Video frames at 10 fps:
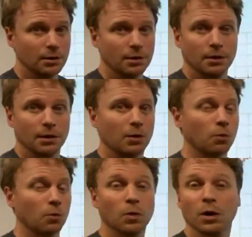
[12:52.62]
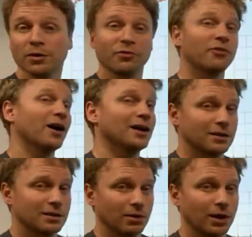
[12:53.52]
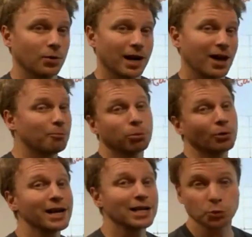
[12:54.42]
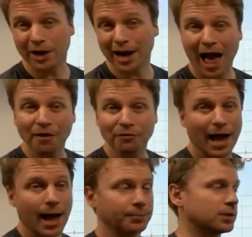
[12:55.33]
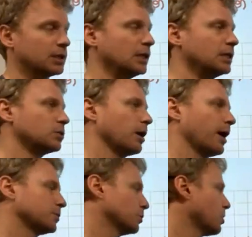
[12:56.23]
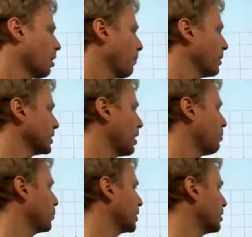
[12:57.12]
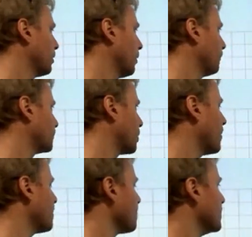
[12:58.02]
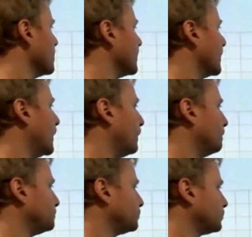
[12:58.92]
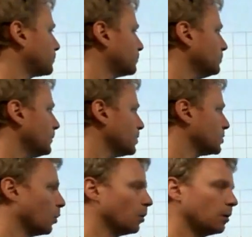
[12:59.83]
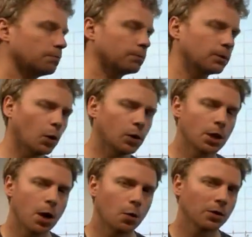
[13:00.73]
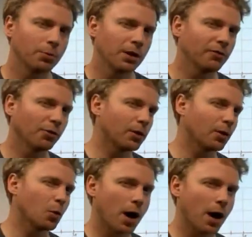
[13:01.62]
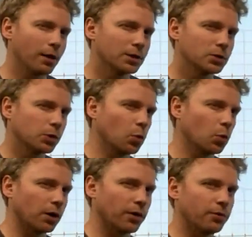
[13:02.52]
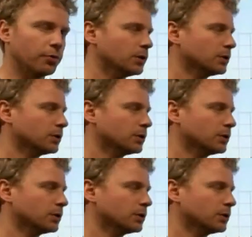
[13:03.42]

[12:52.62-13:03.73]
and we're undefined, right? We're going to have breaks, we're going to have gaps in these graphs. So we'll talk about that when we get there, okay? So go along with me for a little while as we work through this.